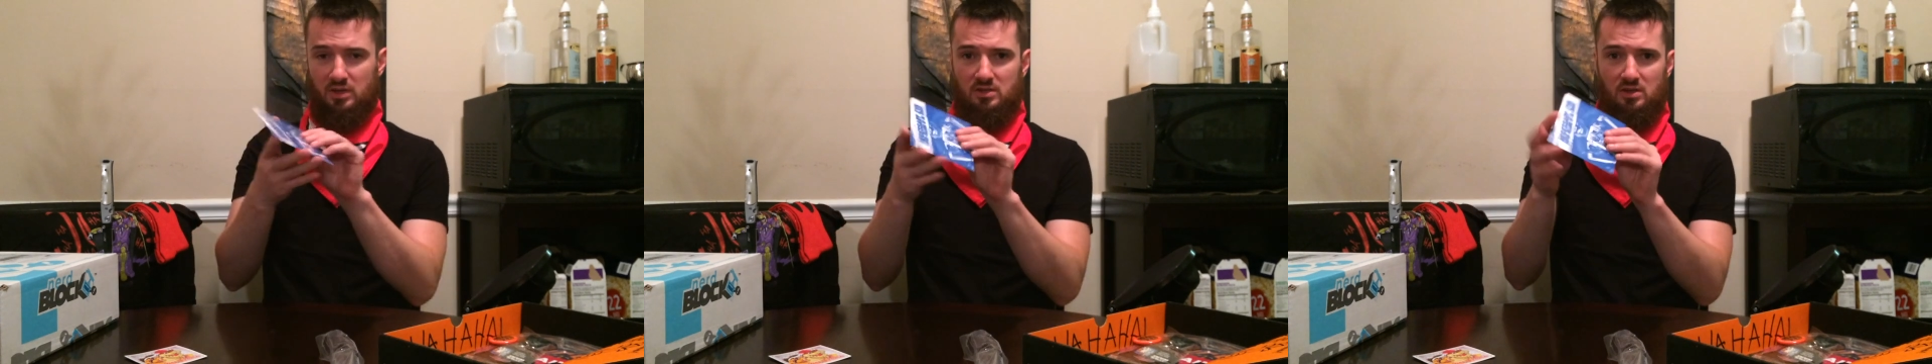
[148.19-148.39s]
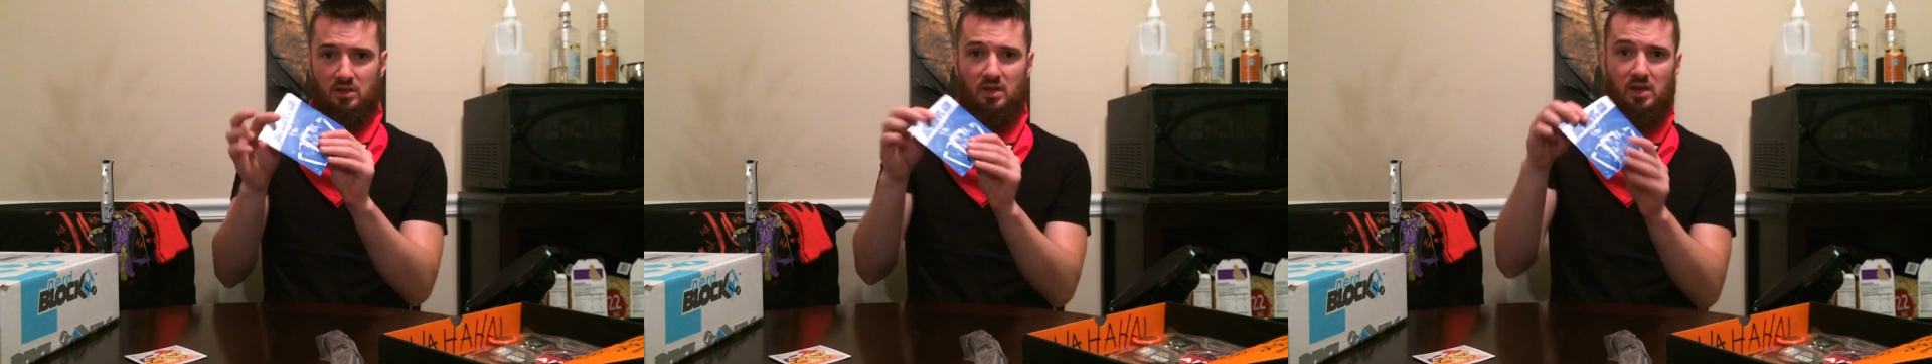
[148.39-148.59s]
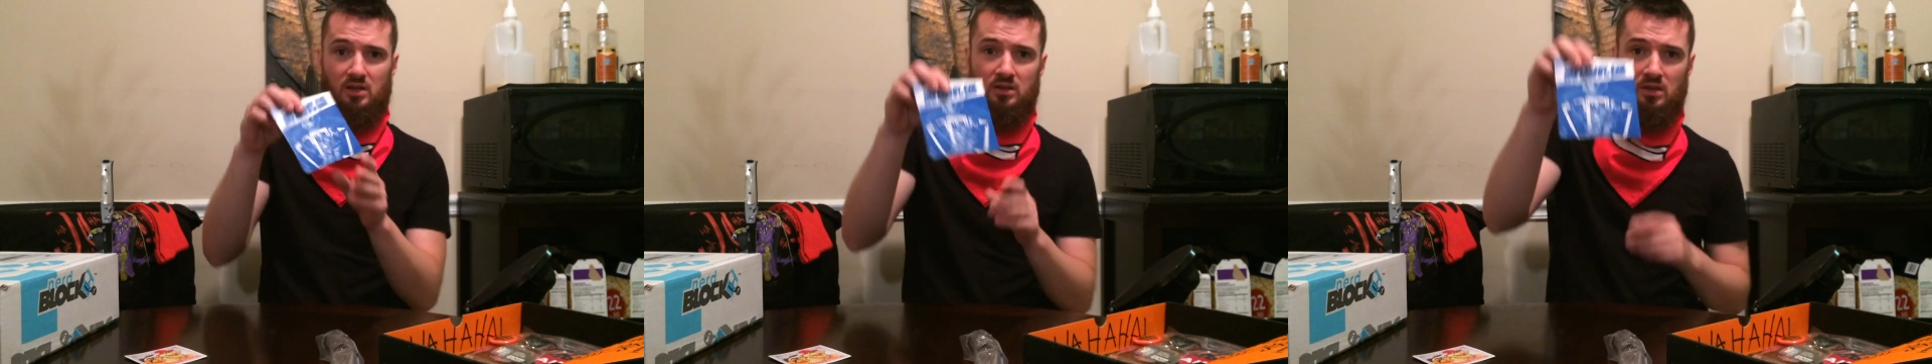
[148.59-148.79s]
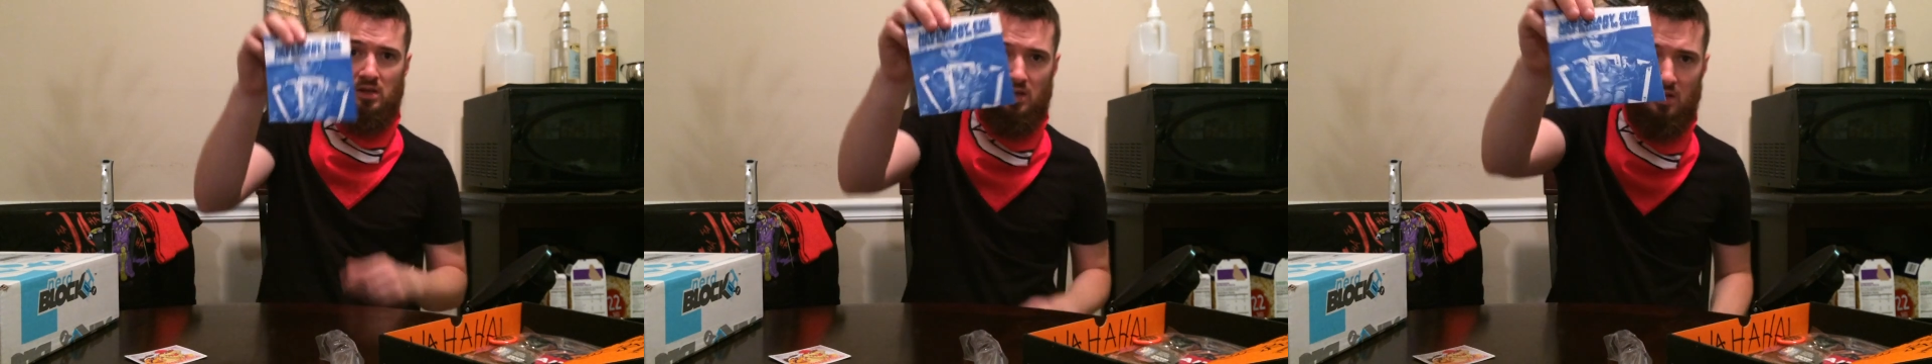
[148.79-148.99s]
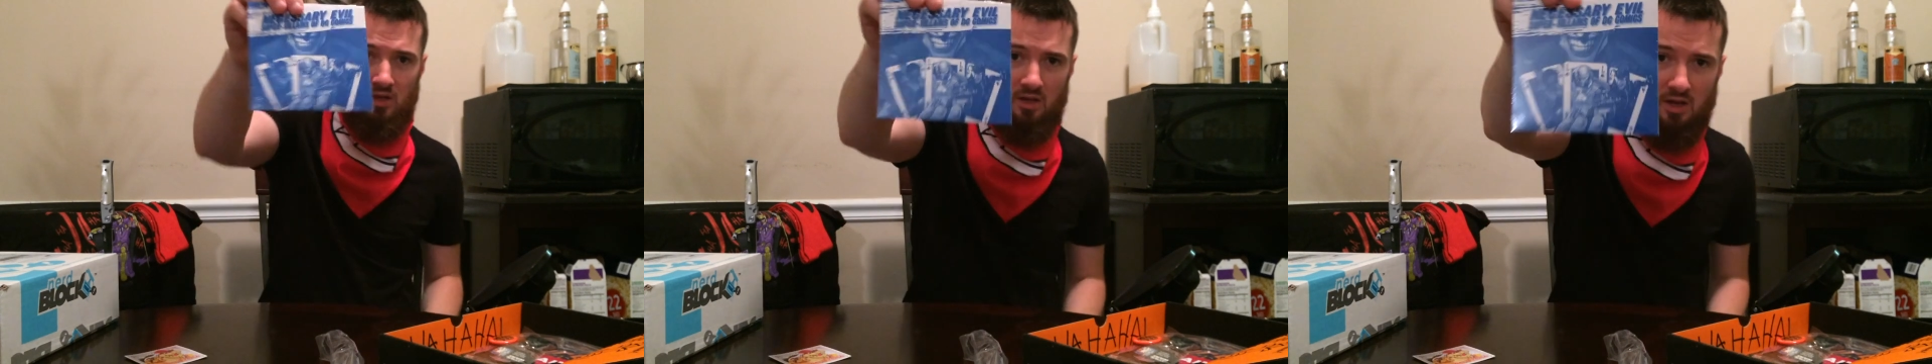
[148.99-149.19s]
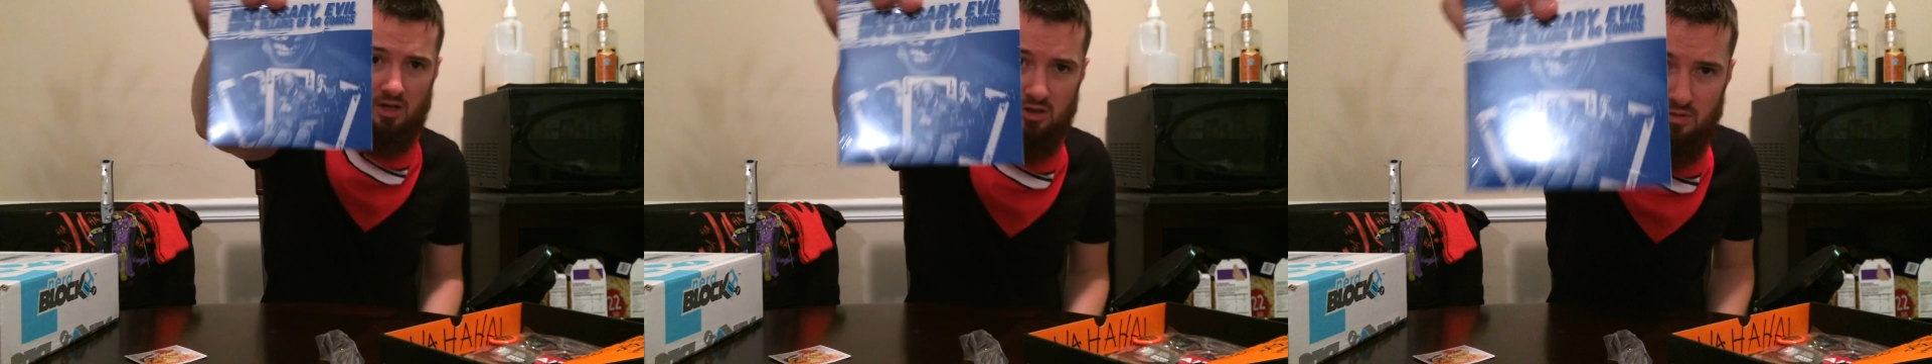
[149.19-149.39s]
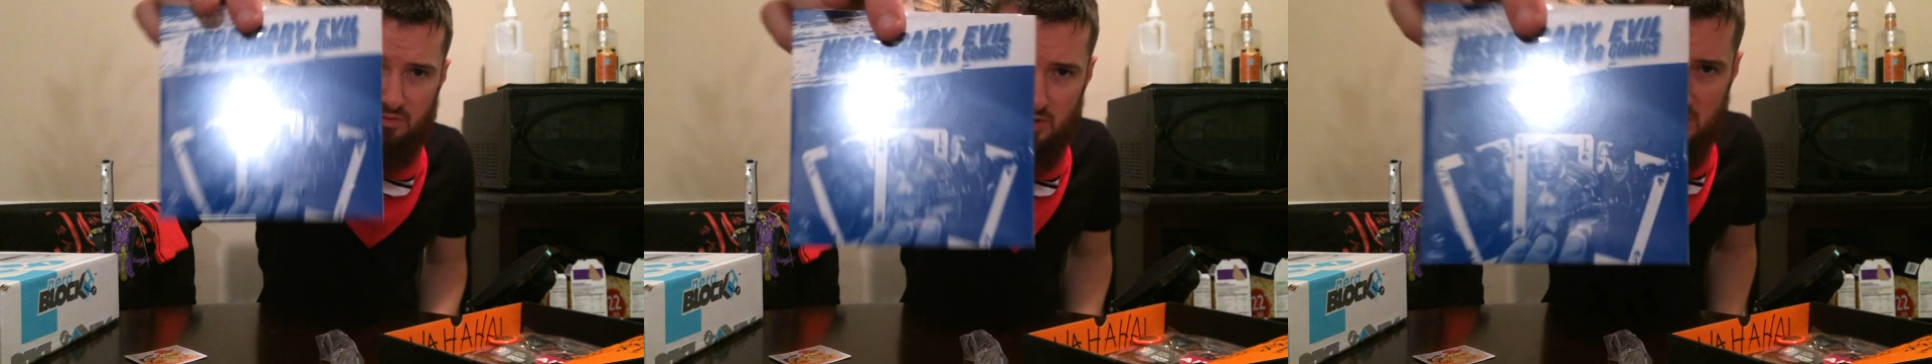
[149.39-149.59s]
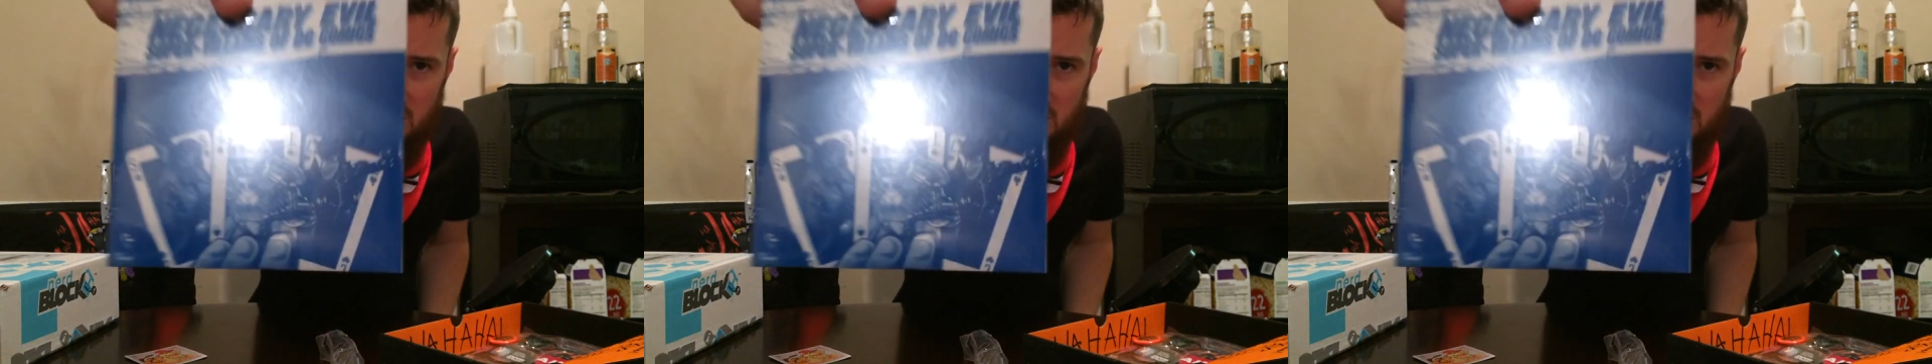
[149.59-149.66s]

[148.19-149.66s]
Look at that. I don't know if you can